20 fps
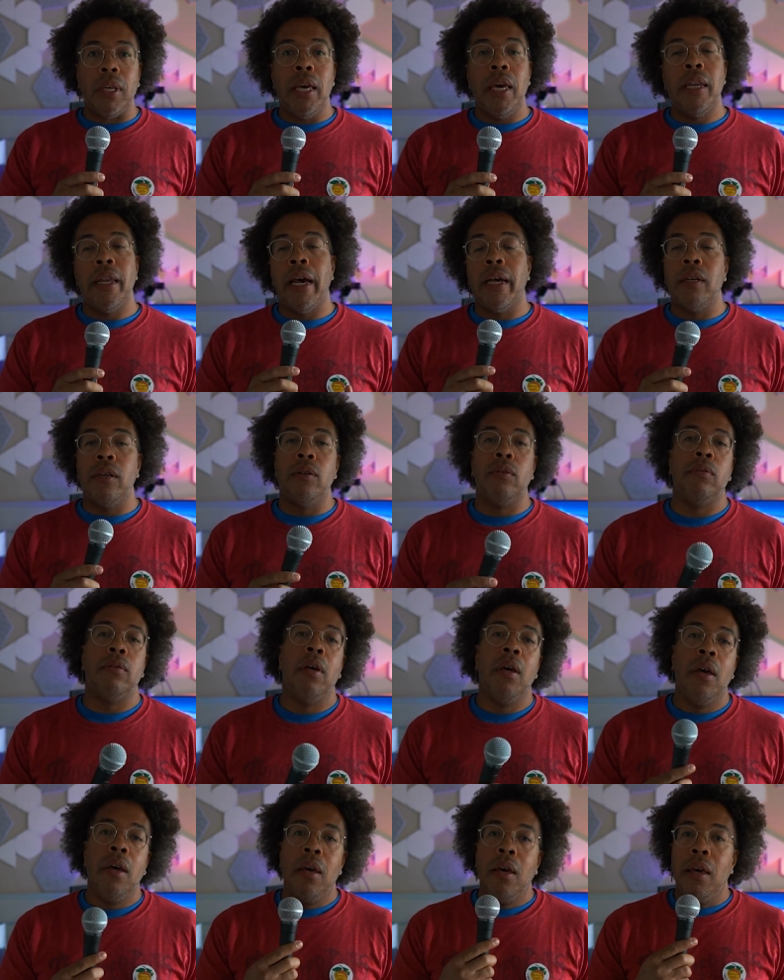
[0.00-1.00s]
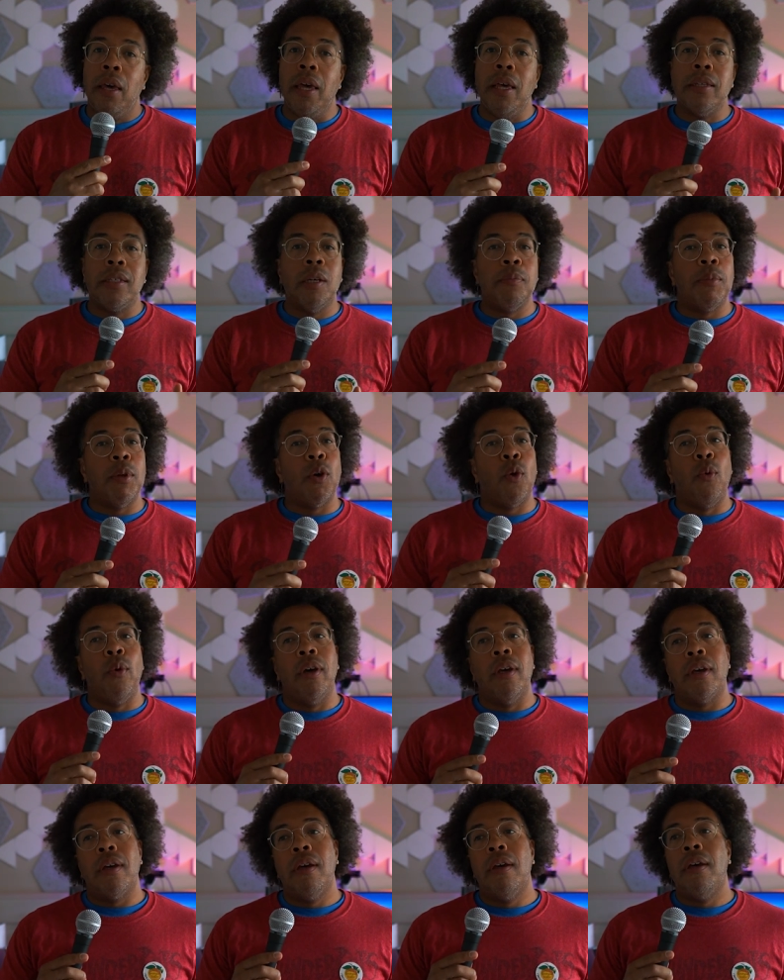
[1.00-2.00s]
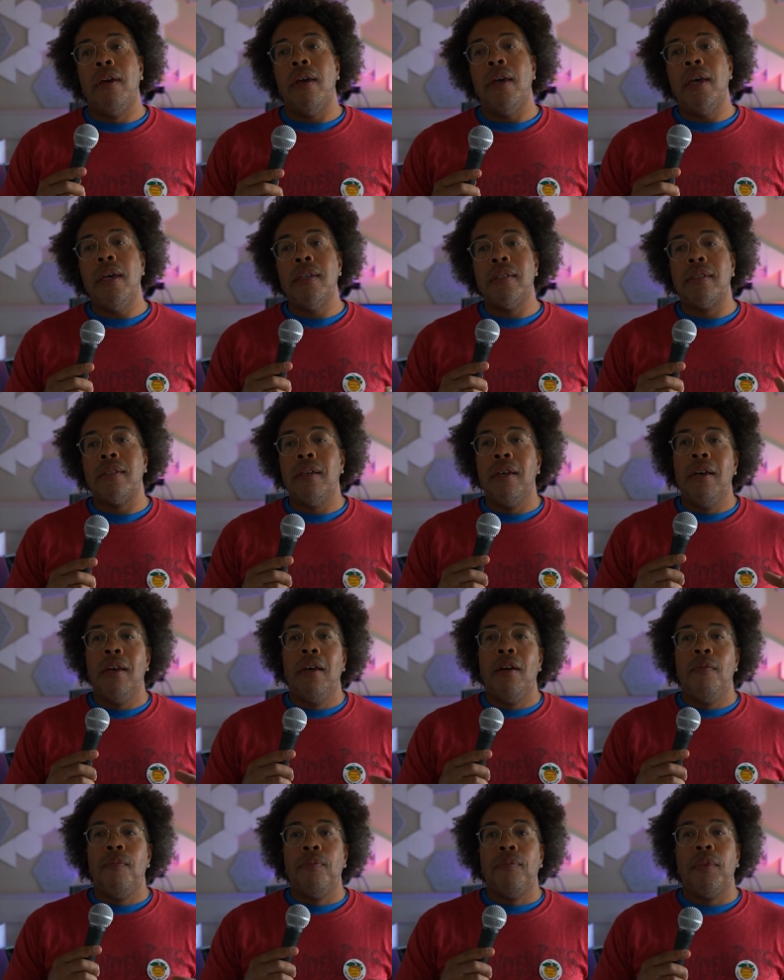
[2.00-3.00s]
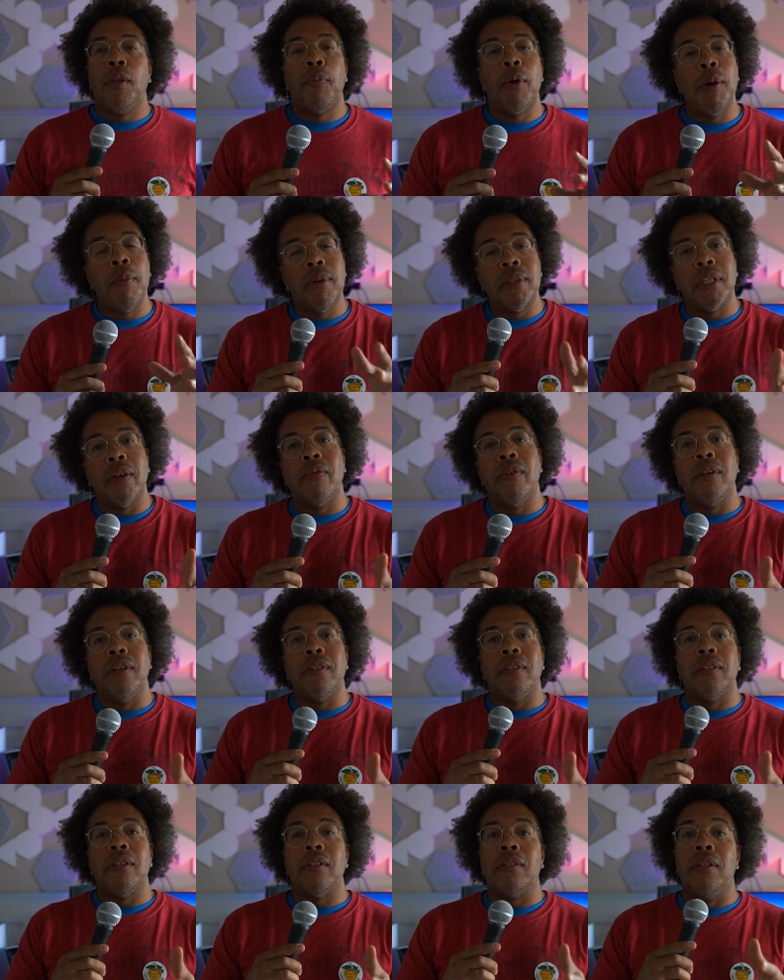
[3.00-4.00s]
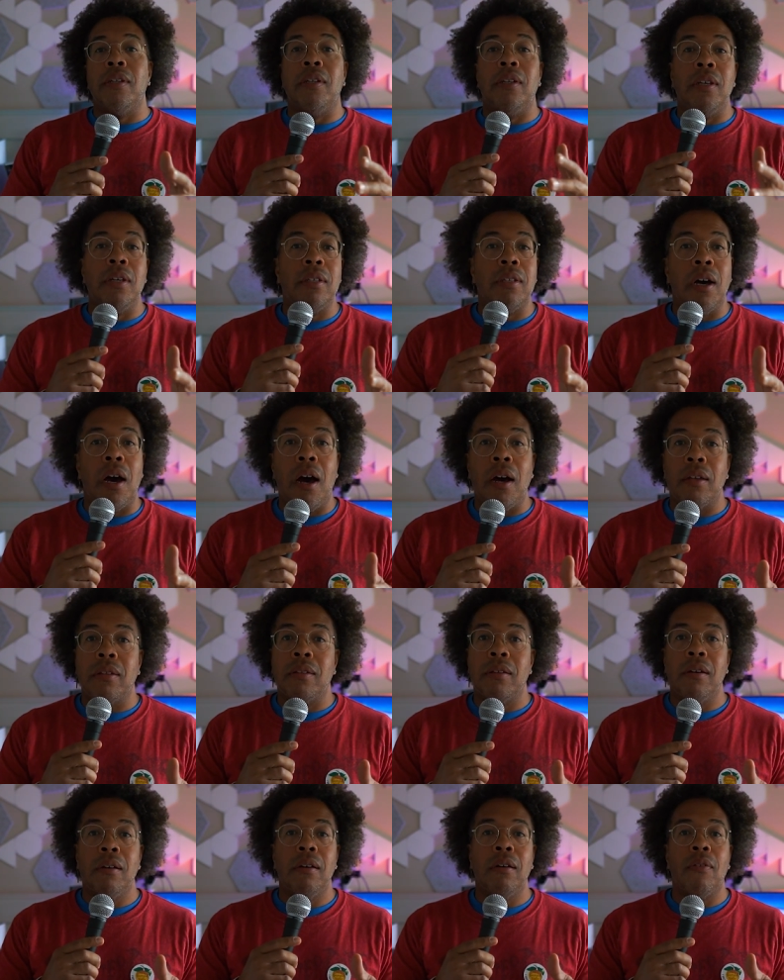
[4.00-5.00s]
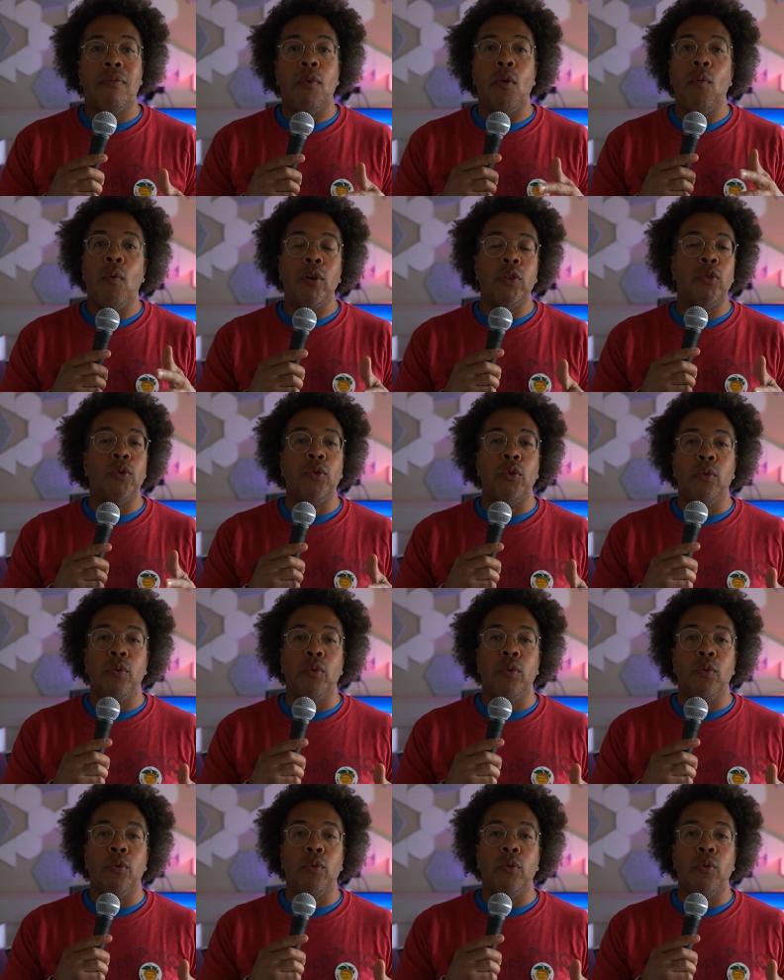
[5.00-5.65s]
and, and it's something quick. It's the premise of it is, is just to detox from what you're